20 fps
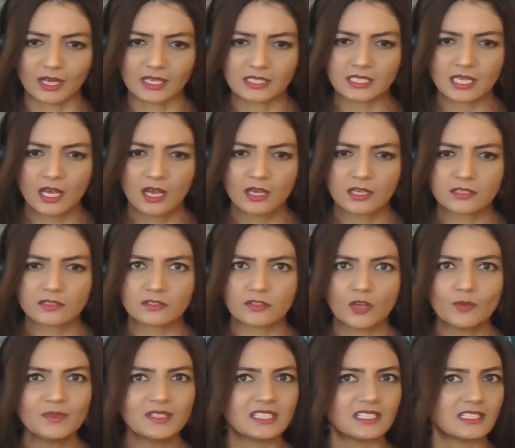us
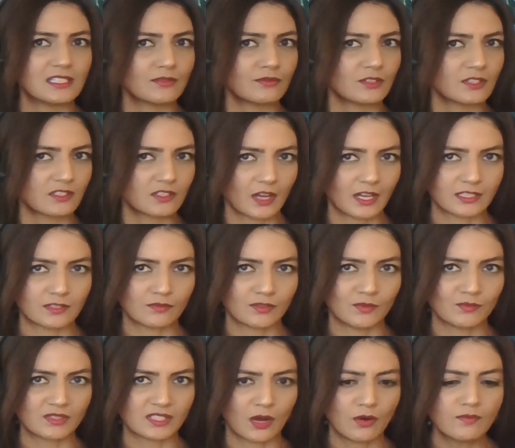so many different sides of
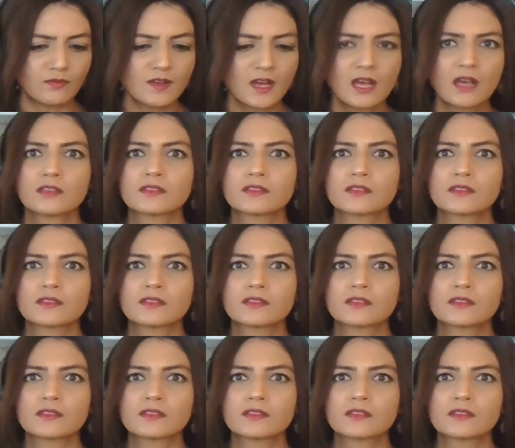himself,